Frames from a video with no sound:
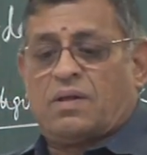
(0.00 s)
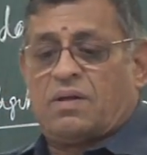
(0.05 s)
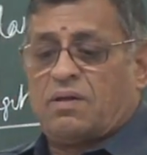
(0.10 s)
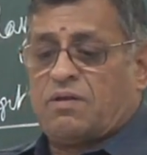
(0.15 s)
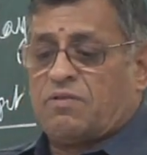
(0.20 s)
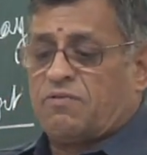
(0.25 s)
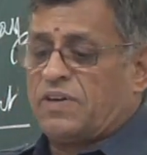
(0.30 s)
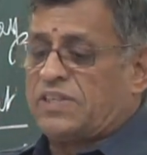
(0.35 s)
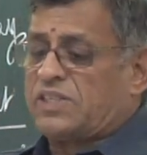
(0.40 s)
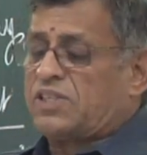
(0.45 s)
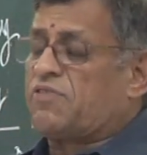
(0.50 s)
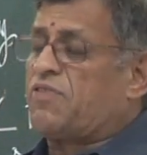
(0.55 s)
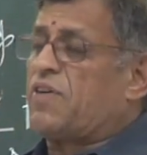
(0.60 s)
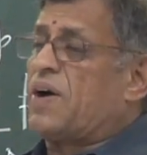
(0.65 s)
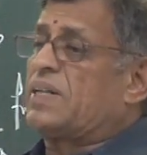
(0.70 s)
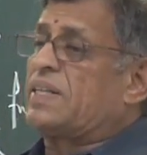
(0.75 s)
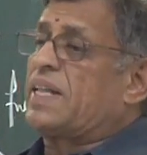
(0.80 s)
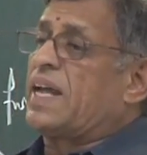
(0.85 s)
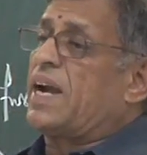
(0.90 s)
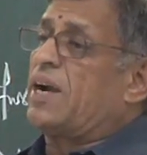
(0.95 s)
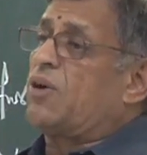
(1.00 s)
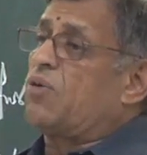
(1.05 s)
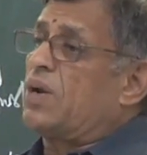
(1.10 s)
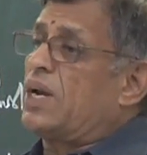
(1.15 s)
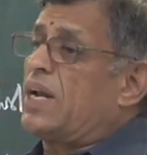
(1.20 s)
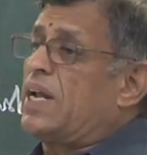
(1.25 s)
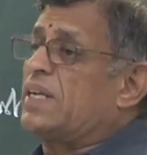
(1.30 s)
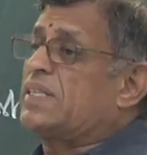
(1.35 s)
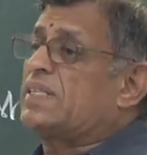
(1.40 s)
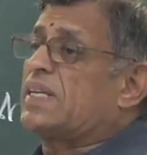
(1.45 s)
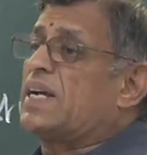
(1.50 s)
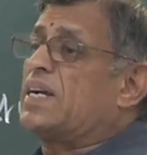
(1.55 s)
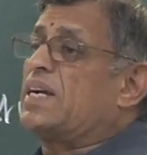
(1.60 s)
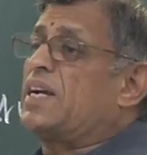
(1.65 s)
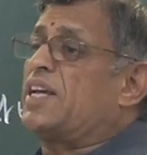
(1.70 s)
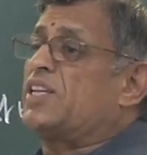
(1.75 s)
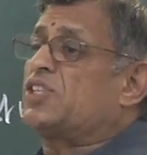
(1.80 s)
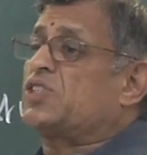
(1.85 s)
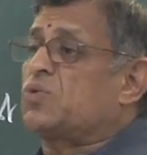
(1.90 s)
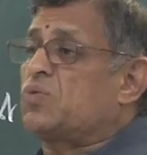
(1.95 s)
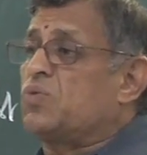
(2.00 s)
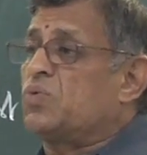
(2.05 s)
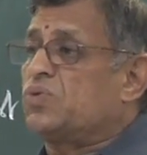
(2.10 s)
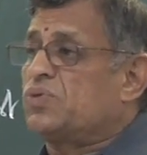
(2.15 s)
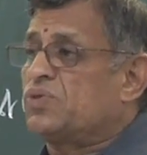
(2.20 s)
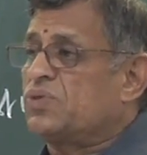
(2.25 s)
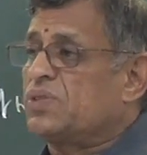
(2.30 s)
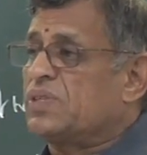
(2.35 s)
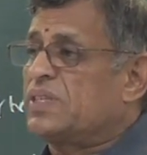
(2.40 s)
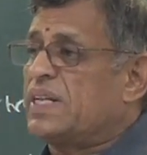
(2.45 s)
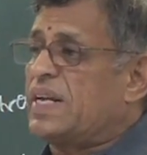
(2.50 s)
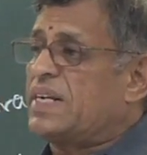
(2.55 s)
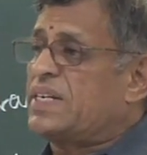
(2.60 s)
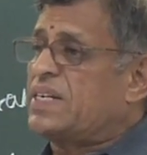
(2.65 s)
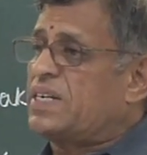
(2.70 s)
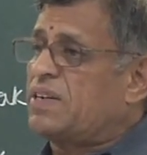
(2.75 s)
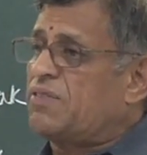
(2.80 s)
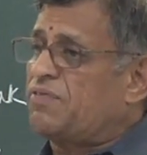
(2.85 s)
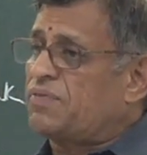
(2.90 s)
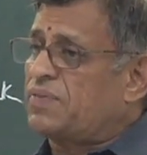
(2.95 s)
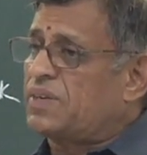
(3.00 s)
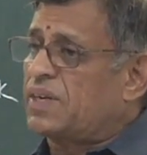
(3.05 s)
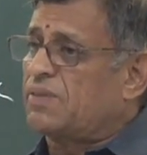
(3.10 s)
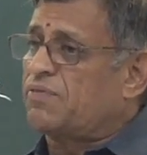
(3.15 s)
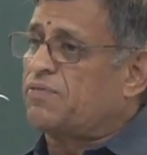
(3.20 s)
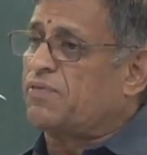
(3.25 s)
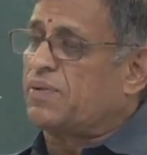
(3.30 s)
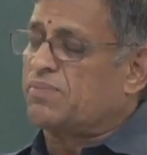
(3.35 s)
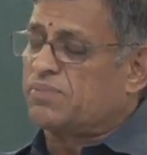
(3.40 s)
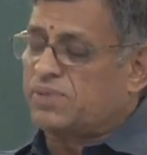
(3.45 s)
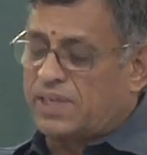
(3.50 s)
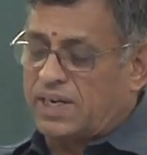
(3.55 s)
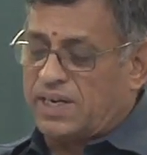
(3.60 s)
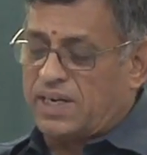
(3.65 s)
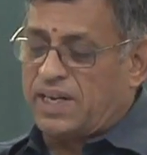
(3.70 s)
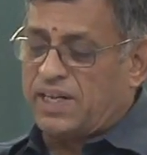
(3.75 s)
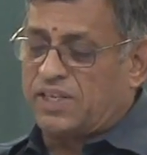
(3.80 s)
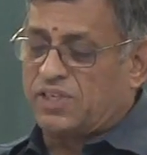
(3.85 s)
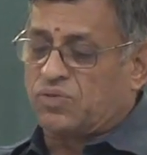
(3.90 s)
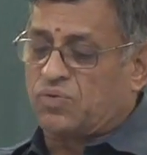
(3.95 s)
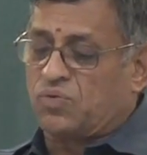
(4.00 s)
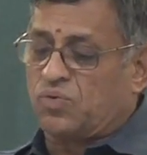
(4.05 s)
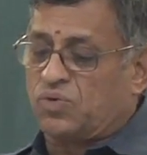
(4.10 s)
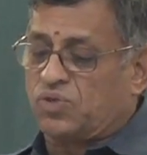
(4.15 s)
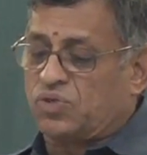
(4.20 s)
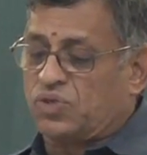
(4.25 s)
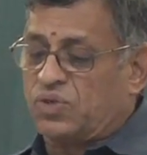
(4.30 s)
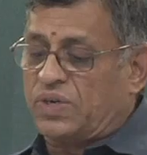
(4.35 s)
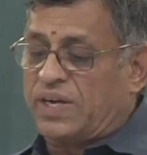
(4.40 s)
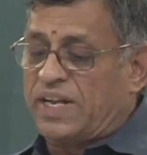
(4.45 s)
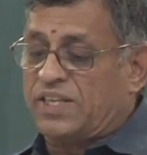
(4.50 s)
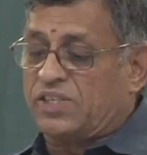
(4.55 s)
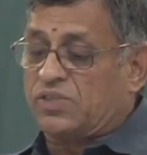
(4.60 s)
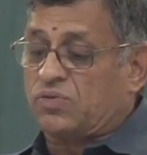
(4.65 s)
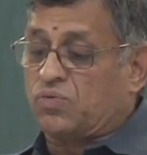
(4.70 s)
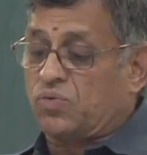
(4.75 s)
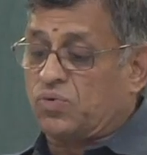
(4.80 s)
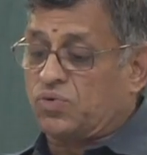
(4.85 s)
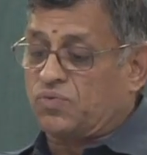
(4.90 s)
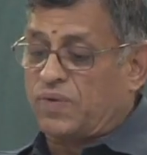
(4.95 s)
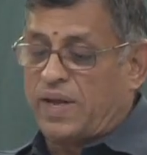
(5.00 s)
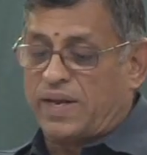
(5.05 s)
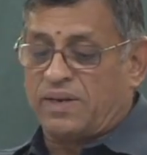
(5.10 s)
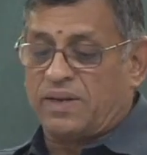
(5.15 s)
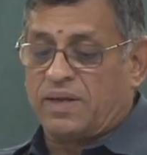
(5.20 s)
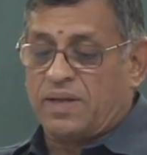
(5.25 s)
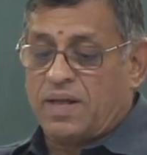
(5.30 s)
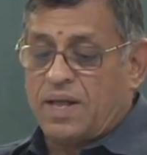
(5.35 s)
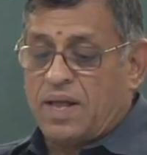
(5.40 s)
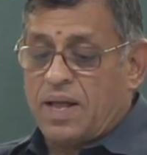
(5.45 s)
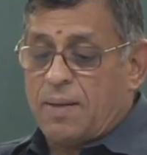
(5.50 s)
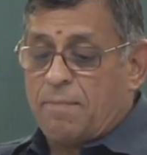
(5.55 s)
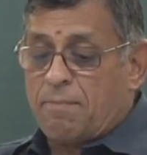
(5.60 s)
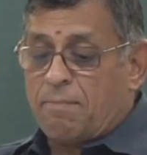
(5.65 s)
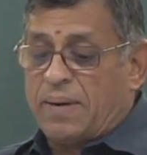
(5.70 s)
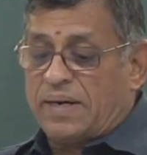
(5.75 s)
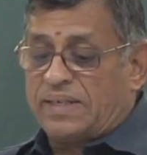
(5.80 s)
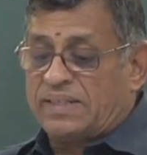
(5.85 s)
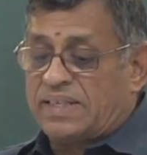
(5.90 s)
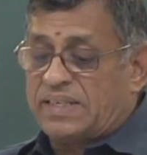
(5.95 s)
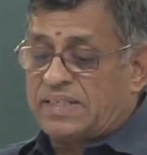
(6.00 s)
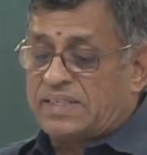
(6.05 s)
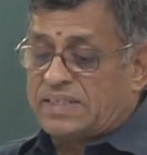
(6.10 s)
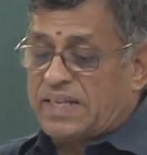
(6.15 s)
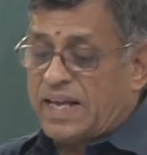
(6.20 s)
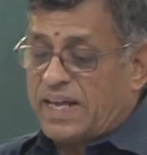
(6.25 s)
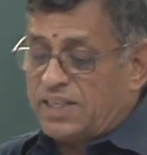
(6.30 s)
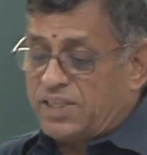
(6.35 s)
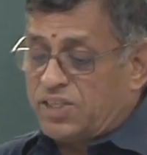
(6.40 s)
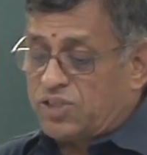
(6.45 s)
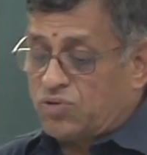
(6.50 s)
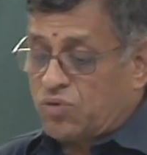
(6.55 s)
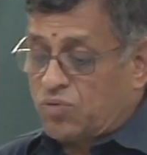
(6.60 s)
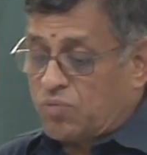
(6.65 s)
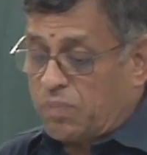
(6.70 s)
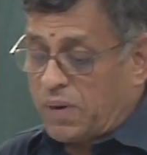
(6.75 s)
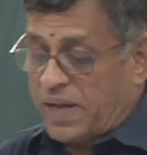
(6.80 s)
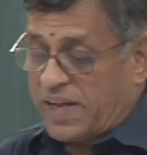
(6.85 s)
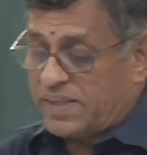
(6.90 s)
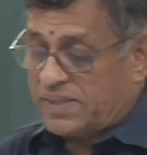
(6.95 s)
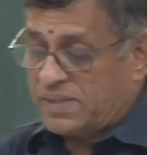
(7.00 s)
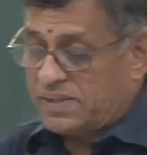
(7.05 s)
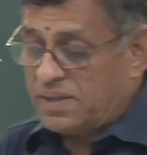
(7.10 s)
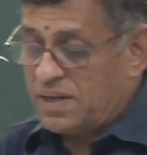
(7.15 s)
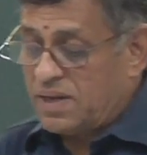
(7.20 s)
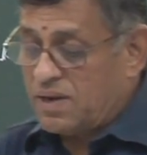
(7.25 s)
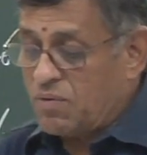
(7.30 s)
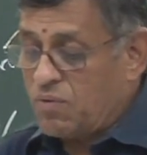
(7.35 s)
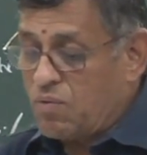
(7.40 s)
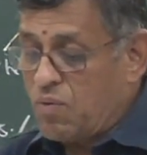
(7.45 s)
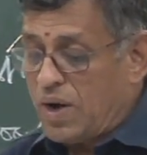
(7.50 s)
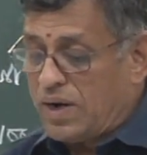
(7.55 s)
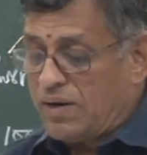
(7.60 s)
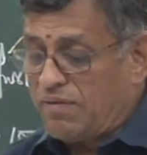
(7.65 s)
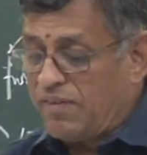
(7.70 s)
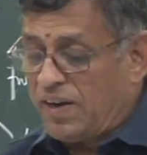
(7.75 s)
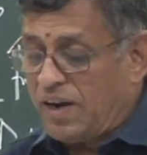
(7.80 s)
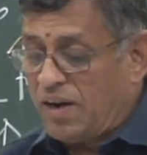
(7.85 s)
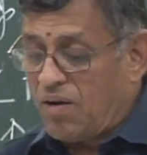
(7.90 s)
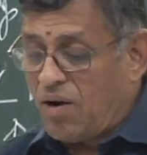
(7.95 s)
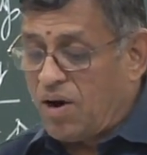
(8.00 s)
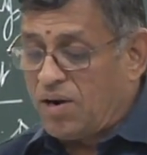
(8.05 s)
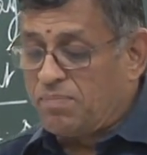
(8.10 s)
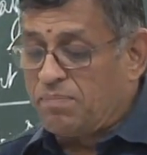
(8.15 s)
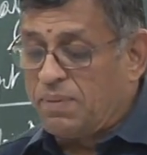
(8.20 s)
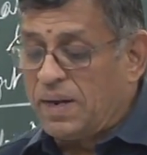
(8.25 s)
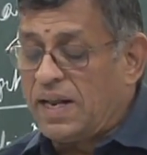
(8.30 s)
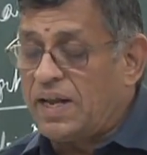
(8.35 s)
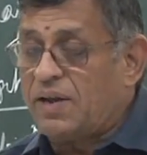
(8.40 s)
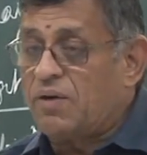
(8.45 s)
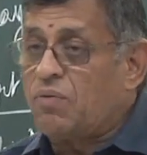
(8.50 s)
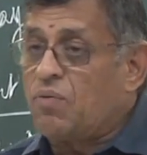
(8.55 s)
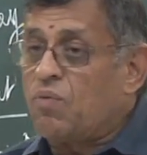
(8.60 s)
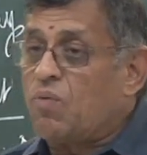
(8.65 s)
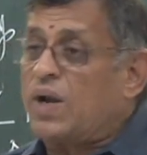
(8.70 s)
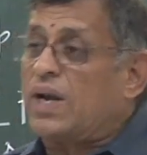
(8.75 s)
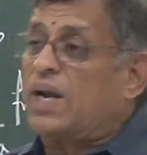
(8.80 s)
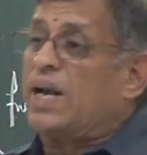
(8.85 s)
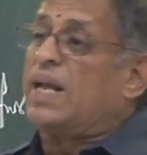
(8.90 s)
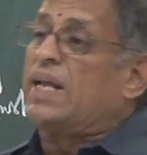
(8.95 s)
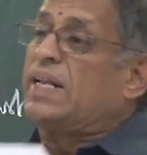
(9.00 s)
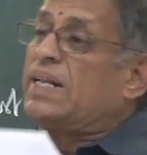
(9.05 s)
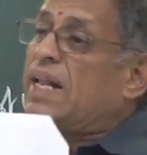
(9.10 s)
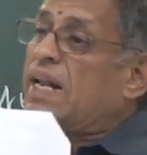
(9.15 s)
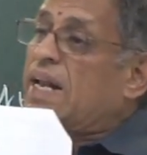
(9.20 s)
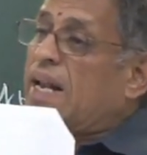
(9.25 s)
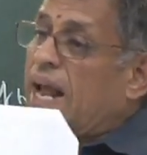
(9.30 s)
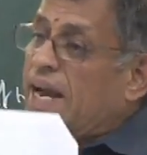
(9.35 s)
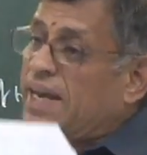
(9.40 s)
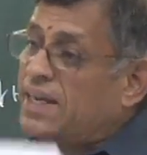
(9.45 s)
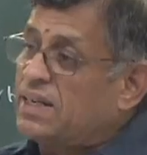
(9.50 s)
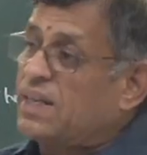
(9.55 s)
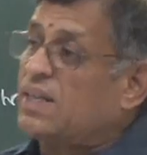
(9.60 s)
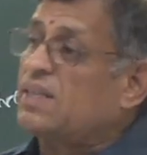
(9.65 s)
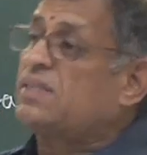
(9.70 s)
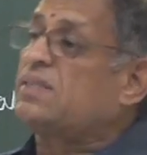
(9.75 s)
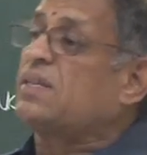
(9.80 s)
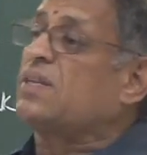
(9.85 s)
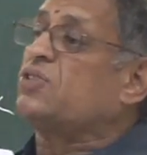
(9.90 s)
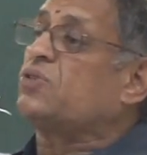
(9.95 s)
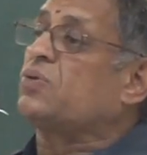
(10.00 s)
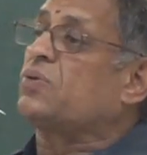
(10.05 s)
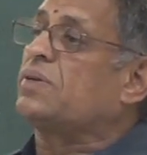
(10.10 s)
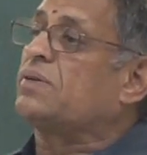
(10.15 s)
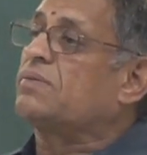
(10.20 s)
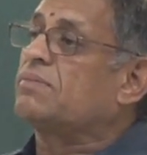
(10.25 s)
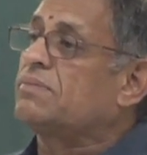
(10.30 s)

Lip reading: first of all, they had only Sunday schools. They shifted from Sunday schools to day schools when, but this change took place, one will not believe, only in the 19th century.